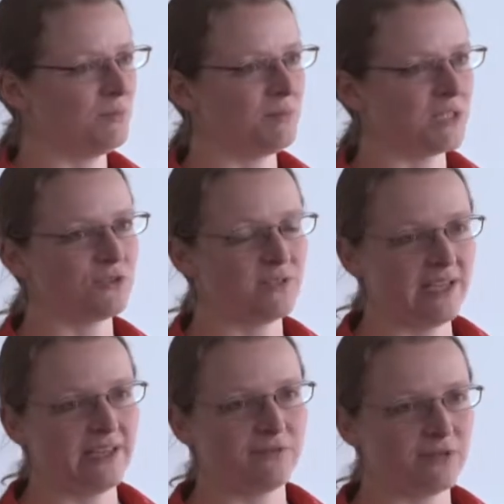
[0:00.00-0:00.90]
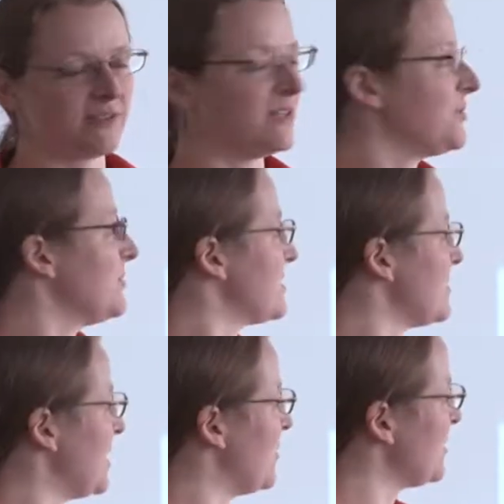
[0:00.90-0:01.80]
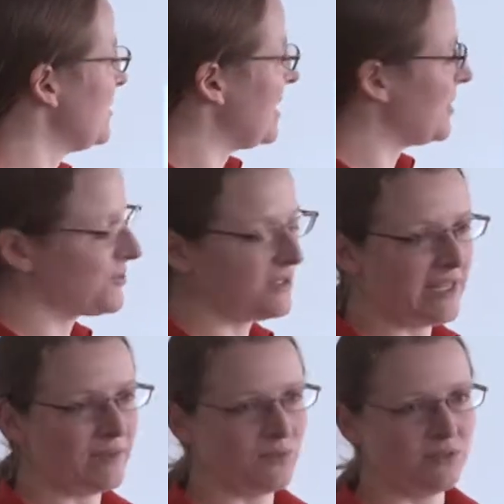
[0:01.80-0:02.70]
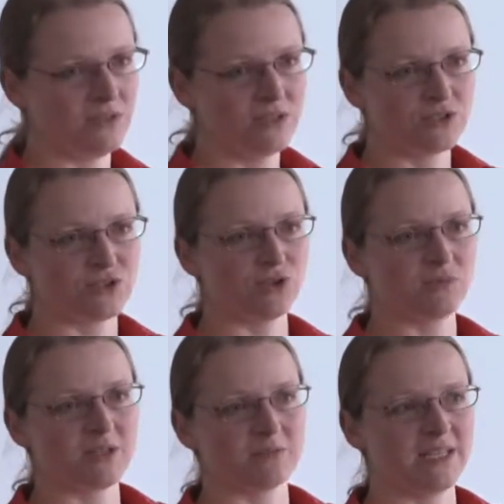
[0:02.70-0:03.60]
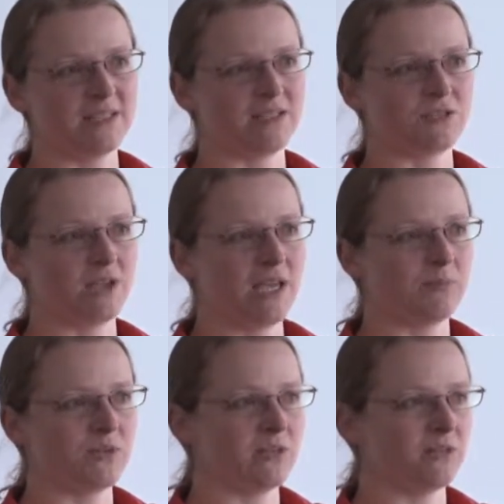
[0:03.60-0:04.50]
But today, everything I do is about how to enable genomic medicine to happen,